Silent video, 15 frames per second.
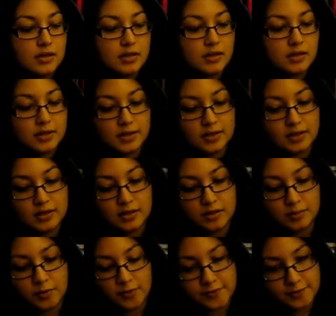he
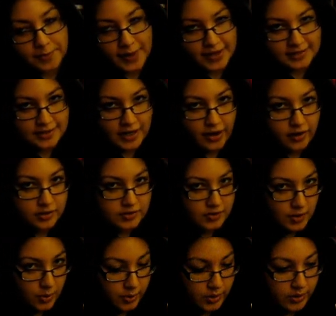moves back to
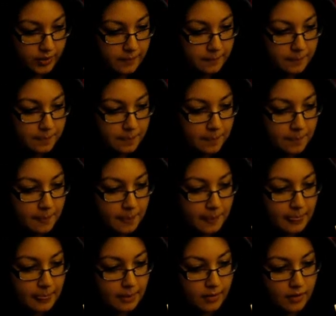Arizona
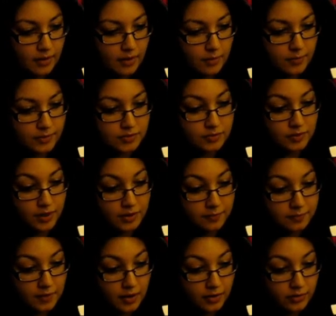with his
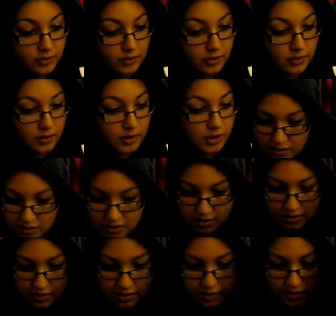grandfather,
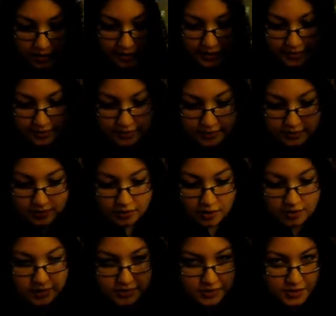he
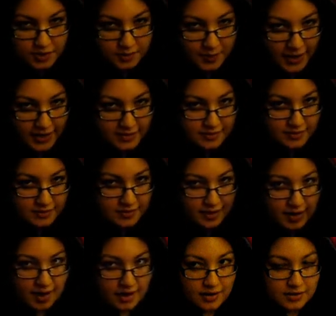starts to suspect
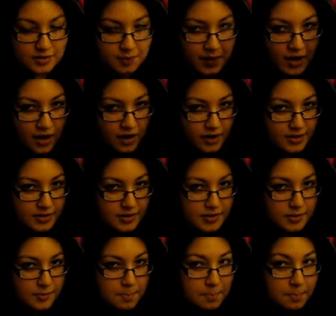that his parents
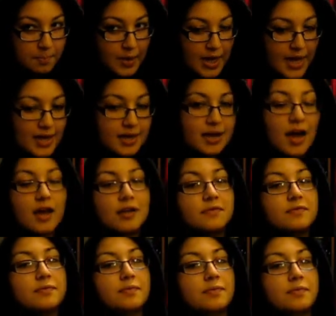may not
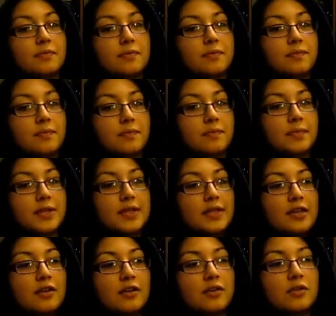have been
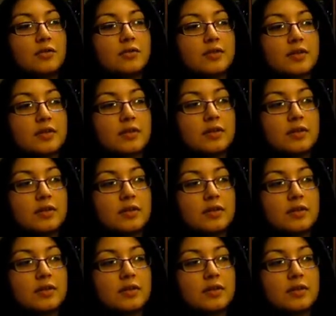killed,